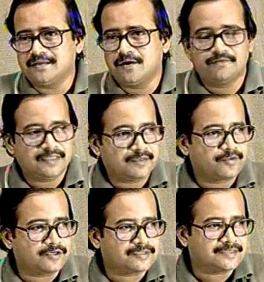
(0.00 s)
of that
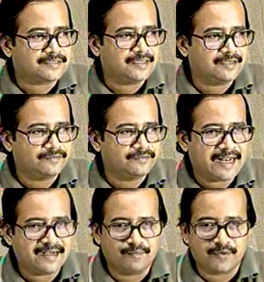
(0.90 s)
process really, of the
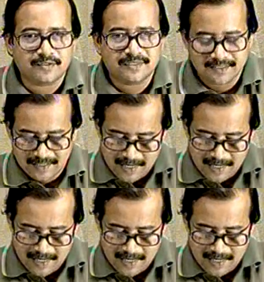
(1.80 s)
random process,